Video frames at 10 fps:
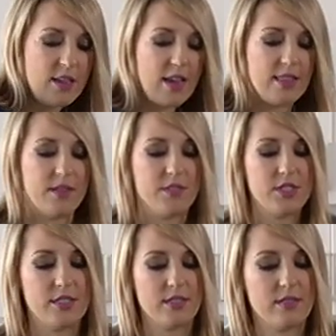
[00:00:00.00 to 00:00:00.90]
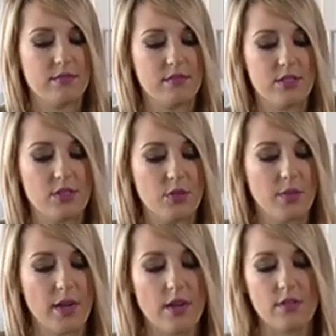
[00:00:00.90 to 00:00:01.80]
And then we just
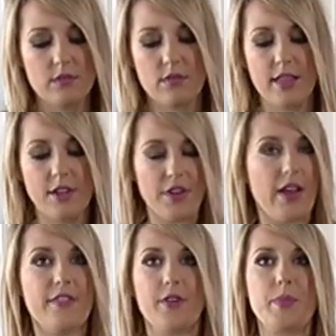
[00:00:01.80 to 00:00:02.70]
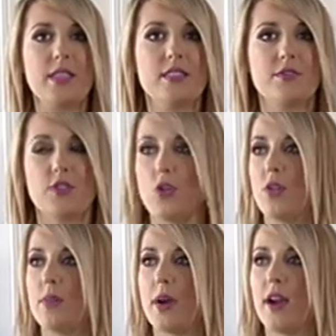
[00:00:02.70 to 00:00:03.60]
scoop it out. And there you have your piece of
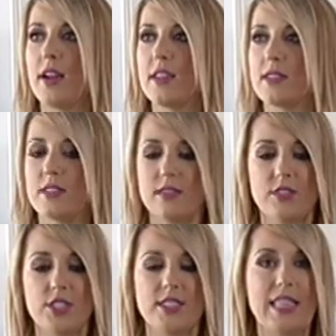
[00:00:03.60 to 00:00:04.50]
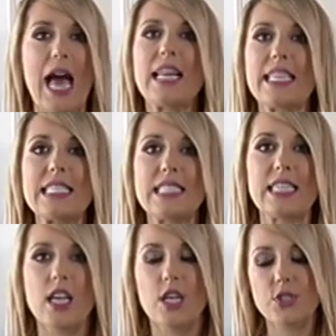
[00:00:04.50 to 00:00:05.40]
granola bar, and it's just that
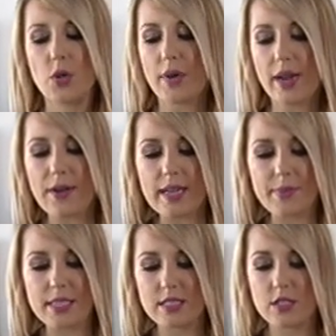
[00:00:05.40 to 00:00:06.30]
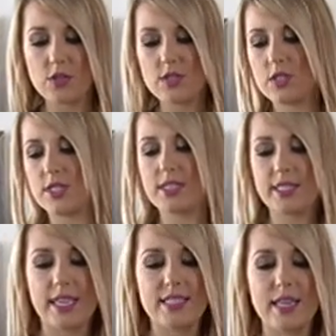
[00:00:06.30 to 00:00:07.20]
easy. So what I recommend to do is just
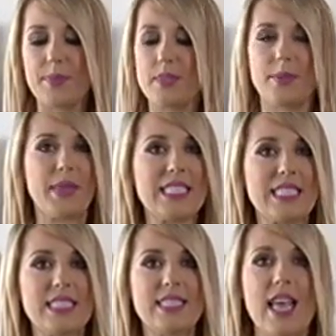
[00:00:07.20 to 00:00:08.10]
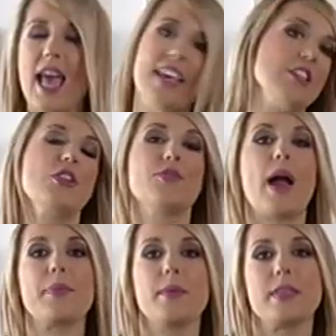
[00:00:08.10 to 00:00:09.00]
slice it up into pieces, and then you can
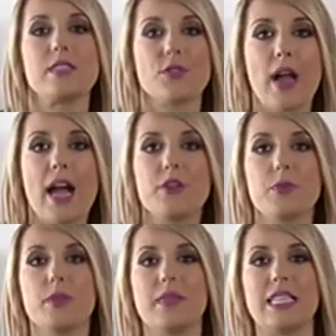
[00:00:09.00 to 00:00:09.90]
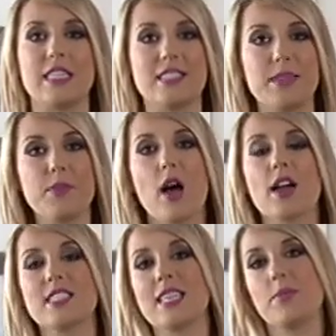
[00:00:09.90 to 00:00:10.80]
wrap them in saran or put them in little
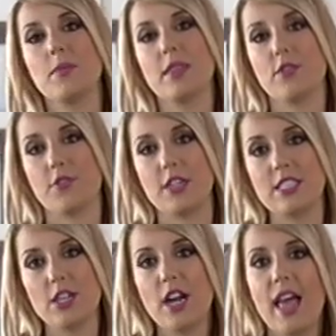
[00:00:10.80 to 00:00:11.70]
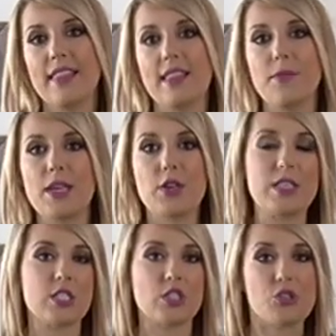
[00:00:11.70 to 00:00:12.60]
Ziplocs, keep them in the freezer. Then that way you
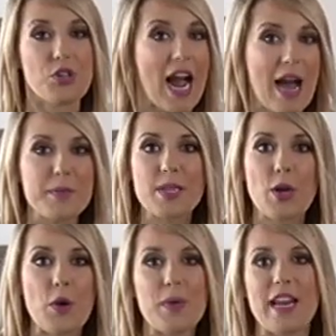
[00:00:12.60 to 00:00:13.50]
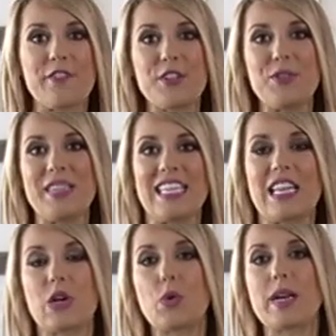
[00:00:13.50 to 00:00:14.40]
can just grab and go whenever you need
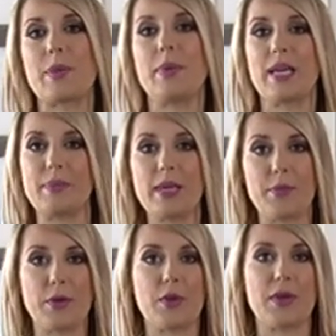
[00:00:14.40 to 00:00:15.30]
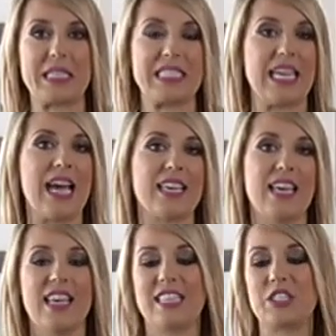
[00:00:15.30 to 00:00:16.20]
a quick pick-me-up or a quick snack.
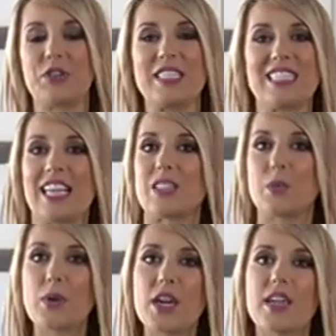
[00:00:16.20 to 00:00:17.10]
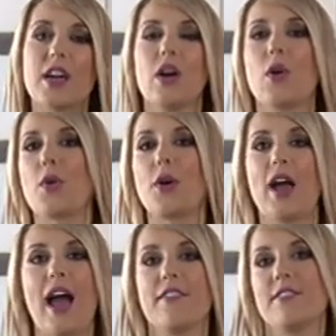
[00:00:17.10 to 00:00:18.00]
These are great to take to work or
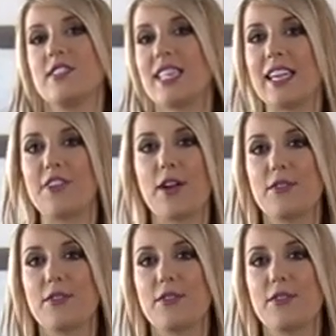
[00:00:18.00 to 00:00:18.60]
have taking around